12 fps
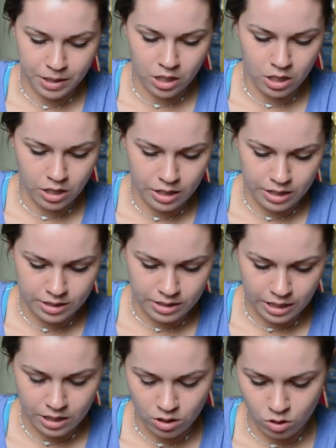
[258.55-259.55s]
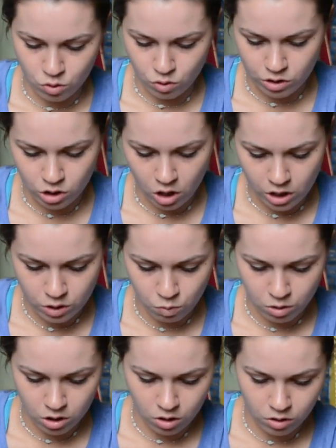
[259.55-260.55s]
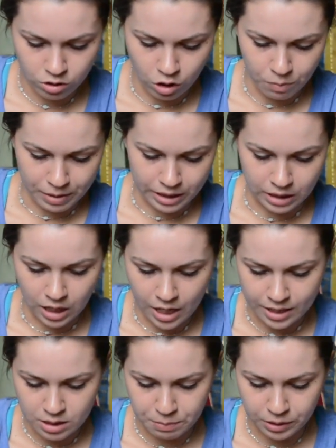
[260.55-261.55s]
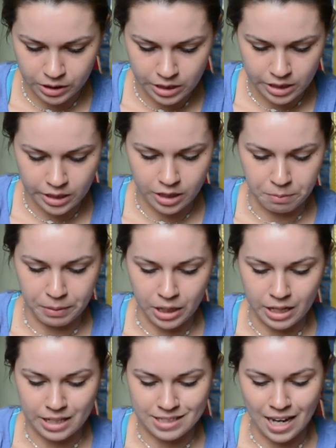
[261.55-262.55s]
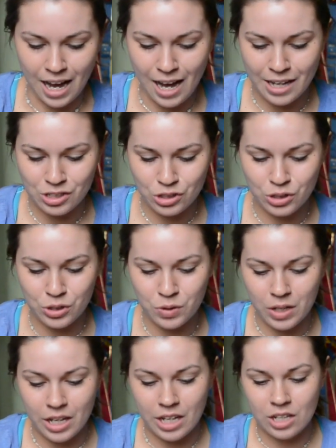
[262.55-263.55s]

because in their dressage world, nobody likes bling, but I do.